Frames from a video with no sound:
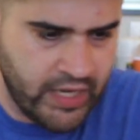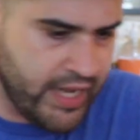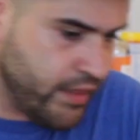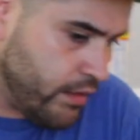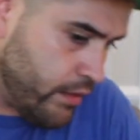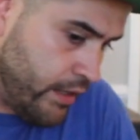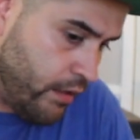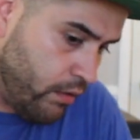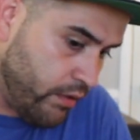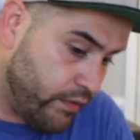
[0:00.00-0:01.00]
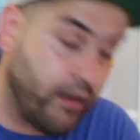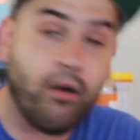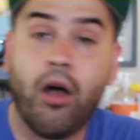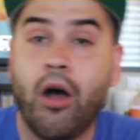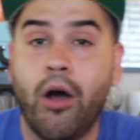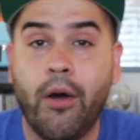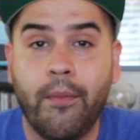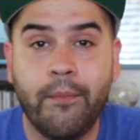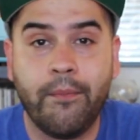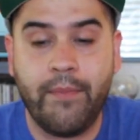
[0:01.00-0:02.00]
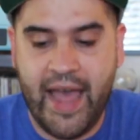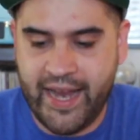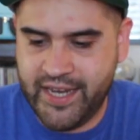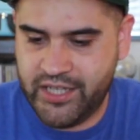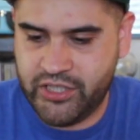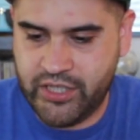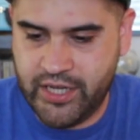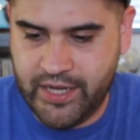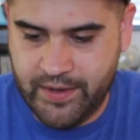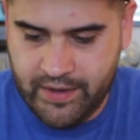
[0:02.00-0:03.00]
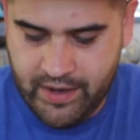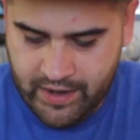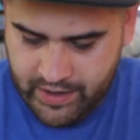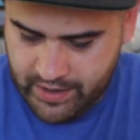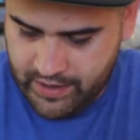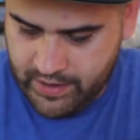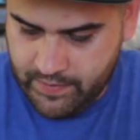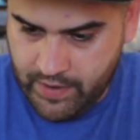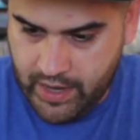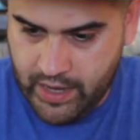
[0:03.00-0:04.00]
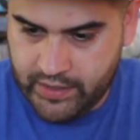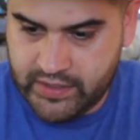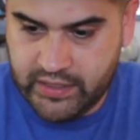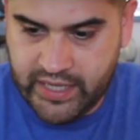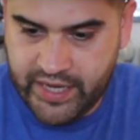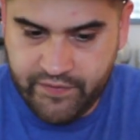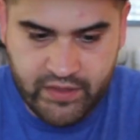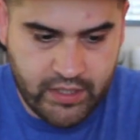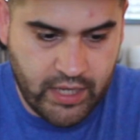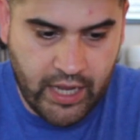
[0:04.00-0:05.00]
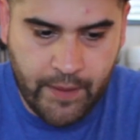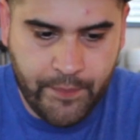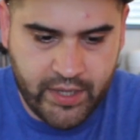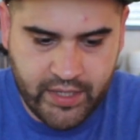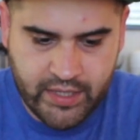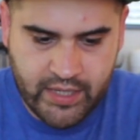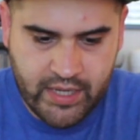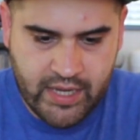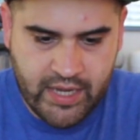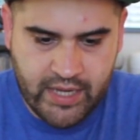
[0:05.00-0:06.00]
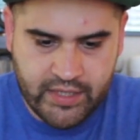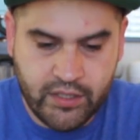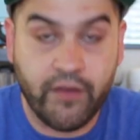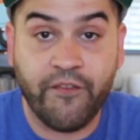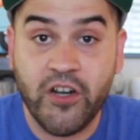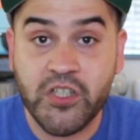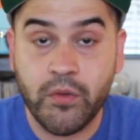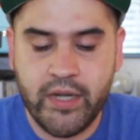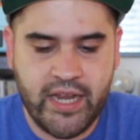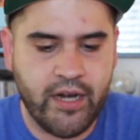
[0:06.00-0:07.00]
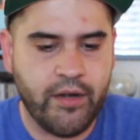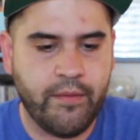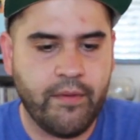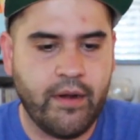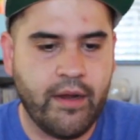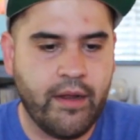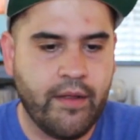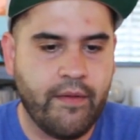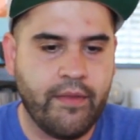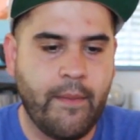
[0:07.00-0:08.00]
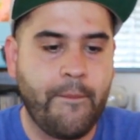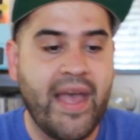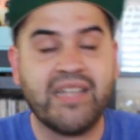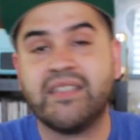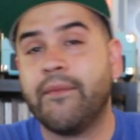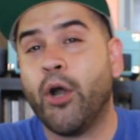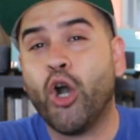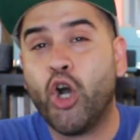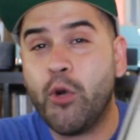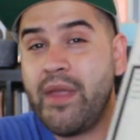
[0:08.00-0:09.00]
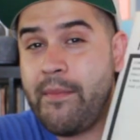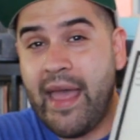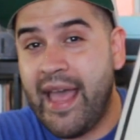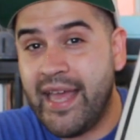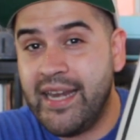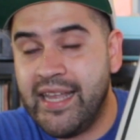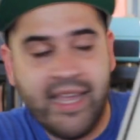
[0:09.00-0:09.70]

and they're all packaged in sleeved up. So the first one here, the best of Herby Man.